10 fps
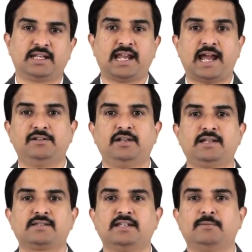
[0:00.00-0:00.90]
the
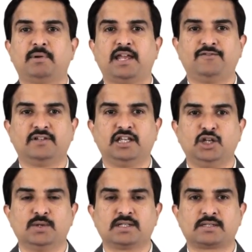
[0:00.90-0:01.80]
candidates can apply for the
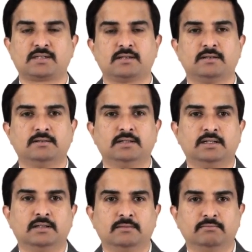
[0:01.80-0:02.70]
US
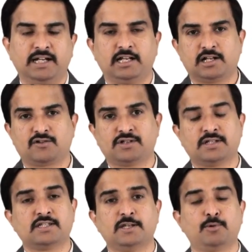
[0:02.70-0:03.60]
medical
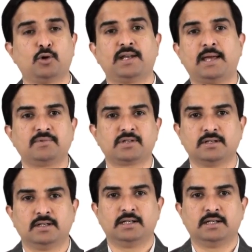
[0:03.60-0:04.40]
residency programs.